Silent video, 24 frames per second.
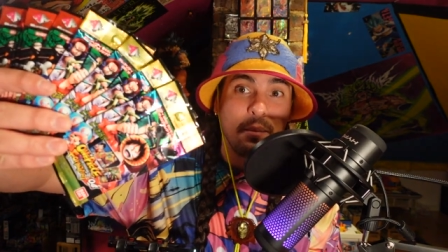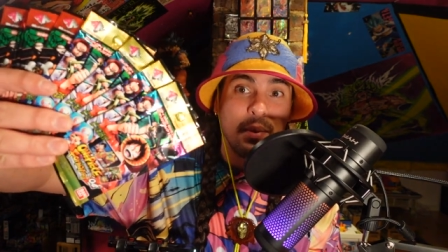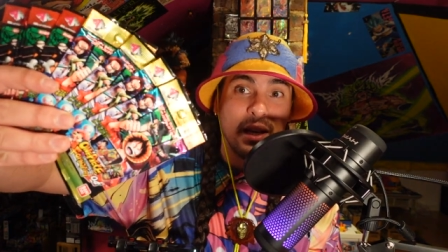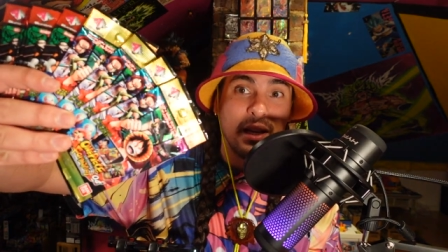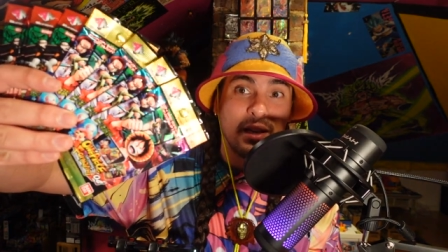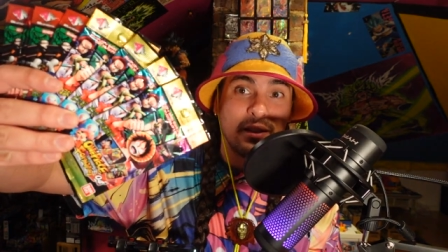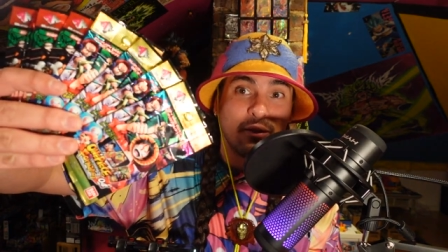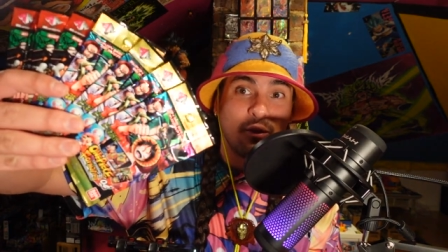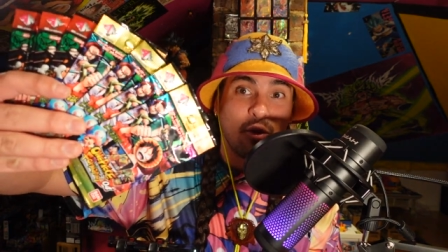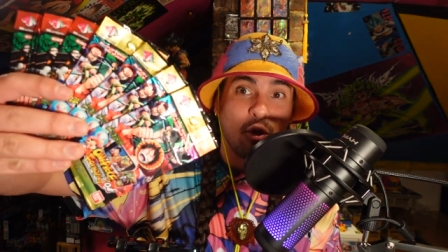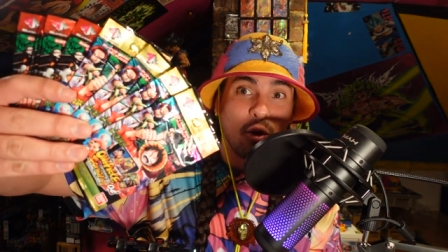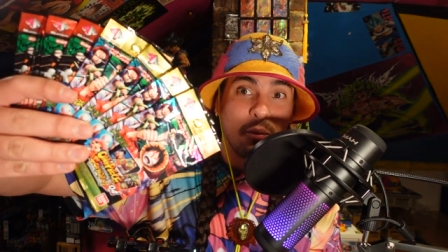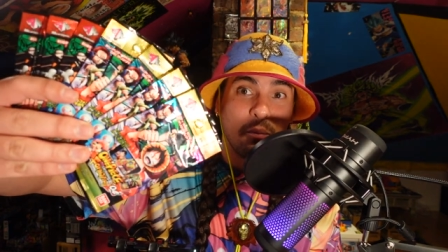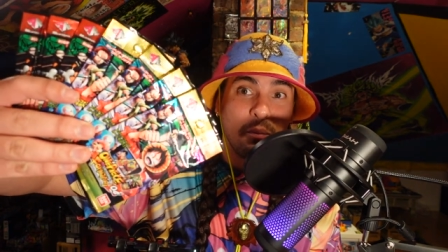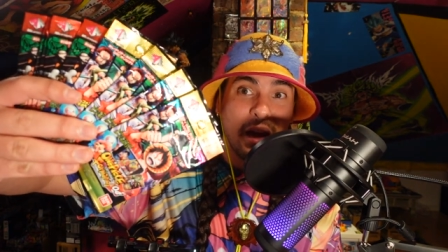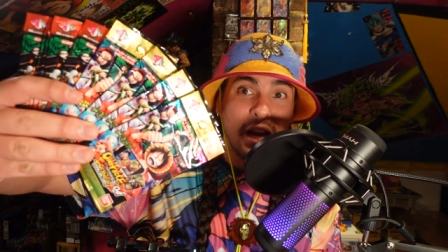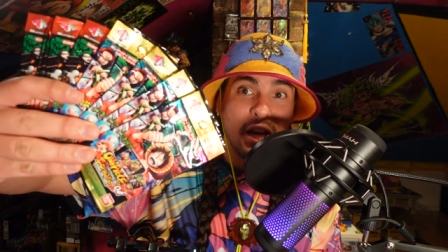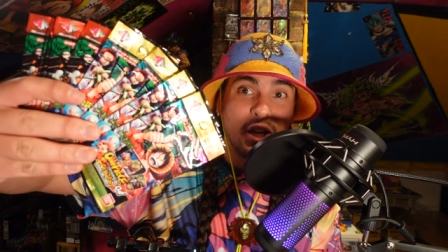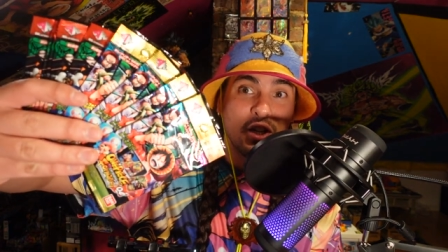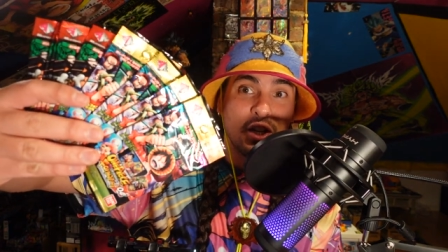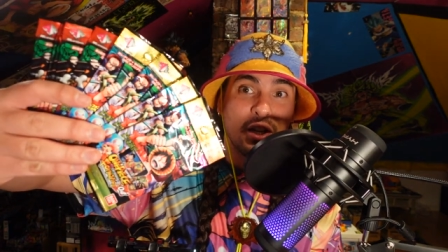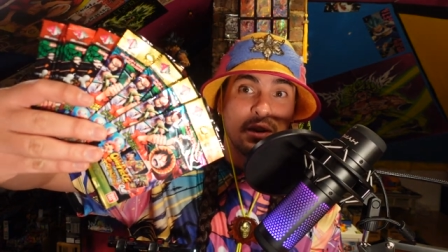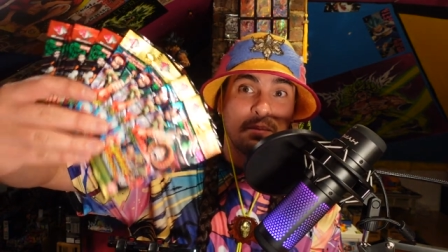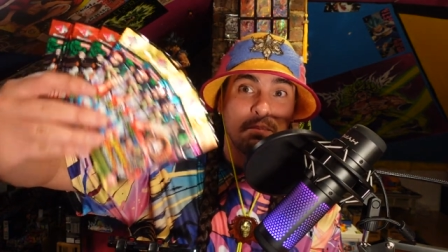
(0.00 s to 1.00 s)
Piece
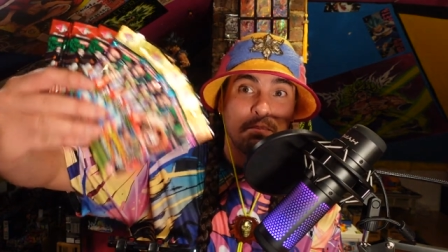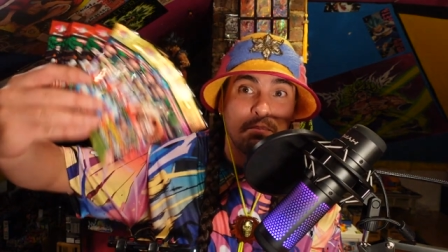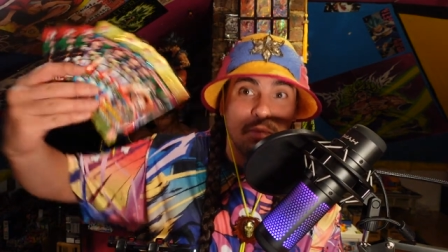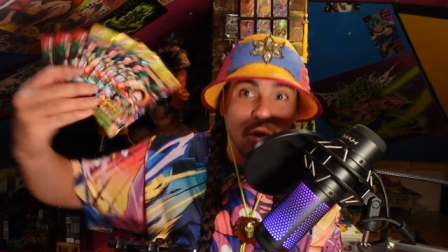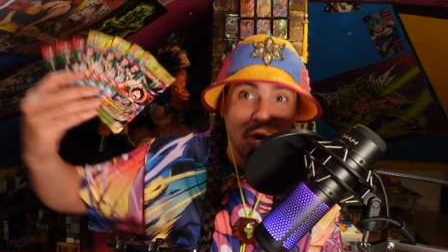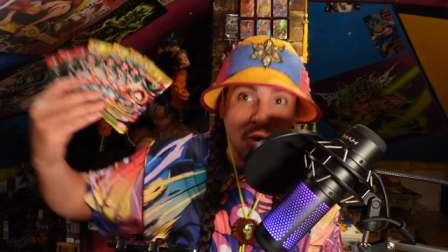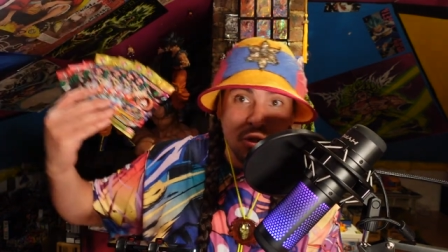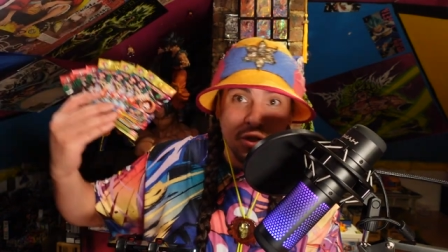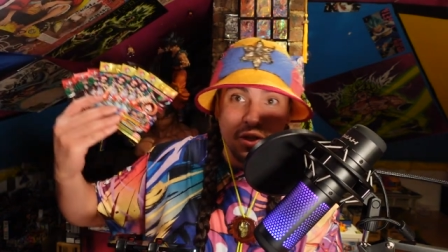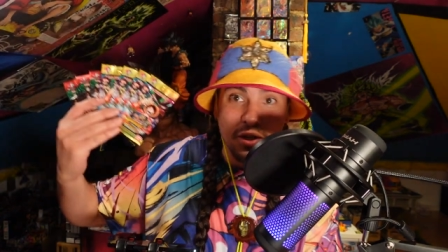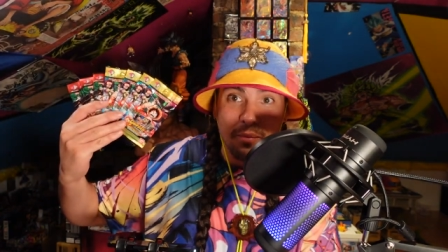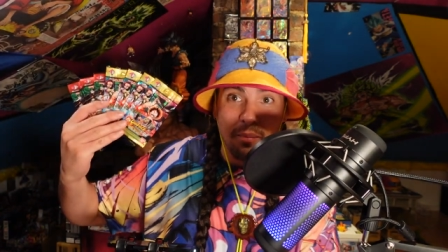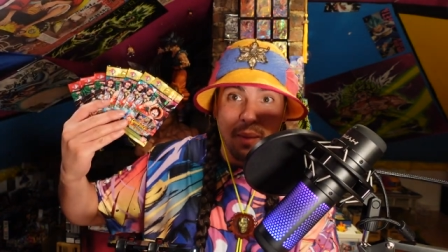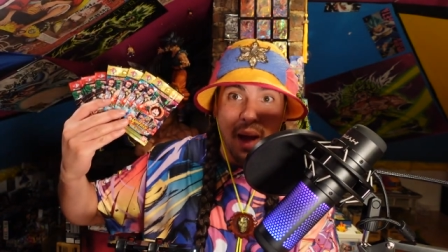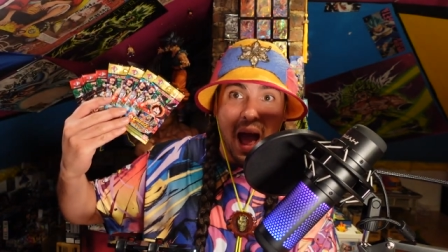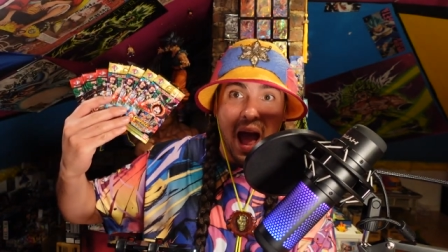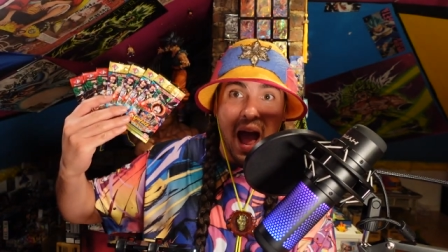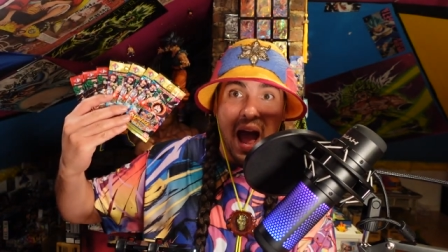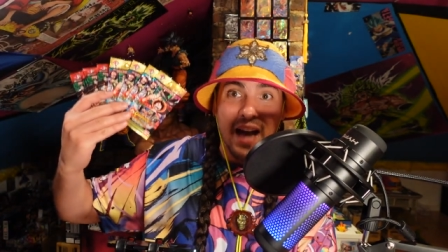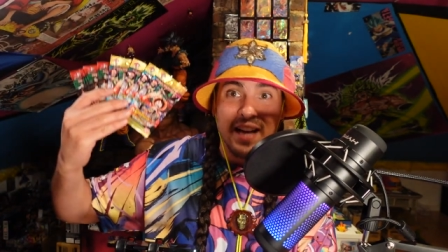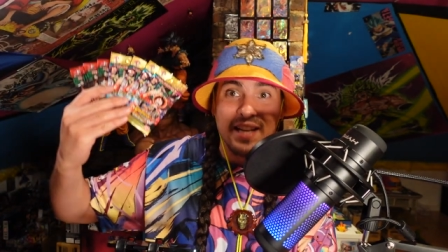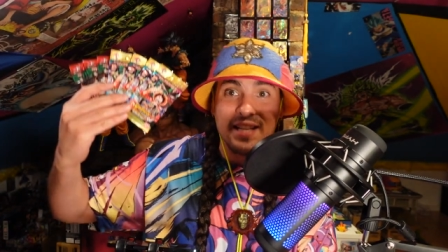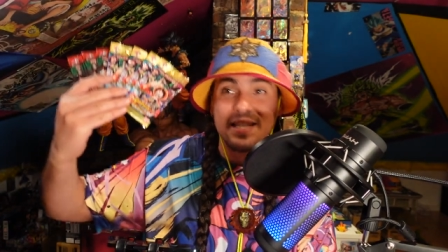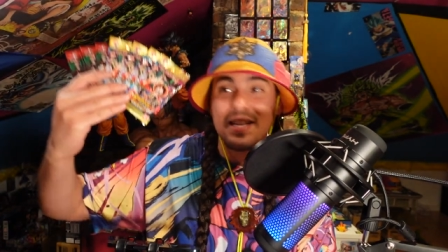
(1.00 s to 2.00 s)
formation booster
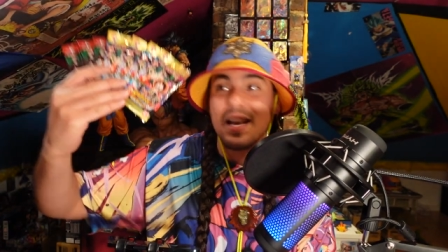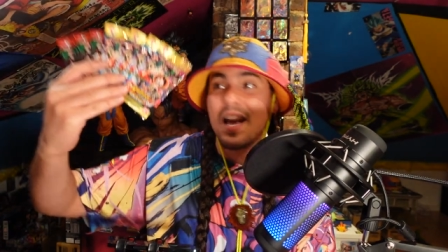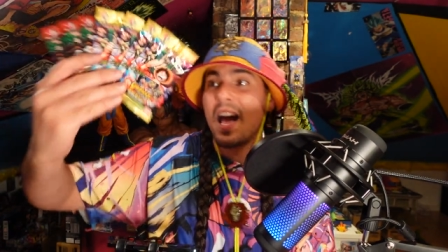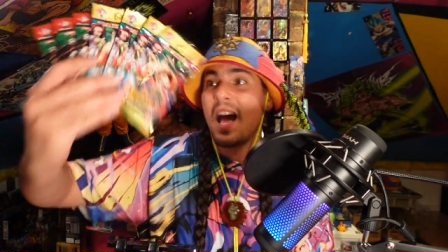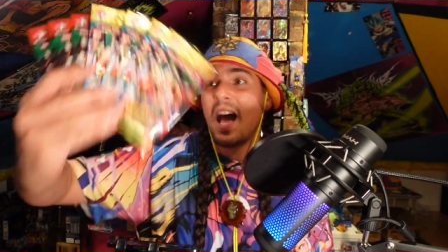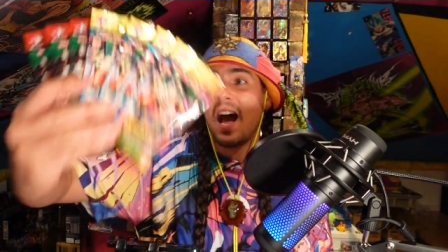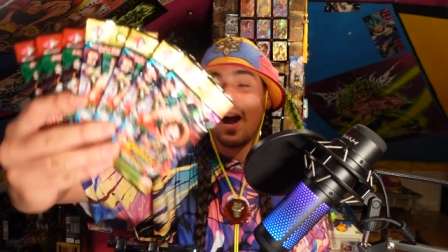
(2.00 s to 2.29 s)
packs.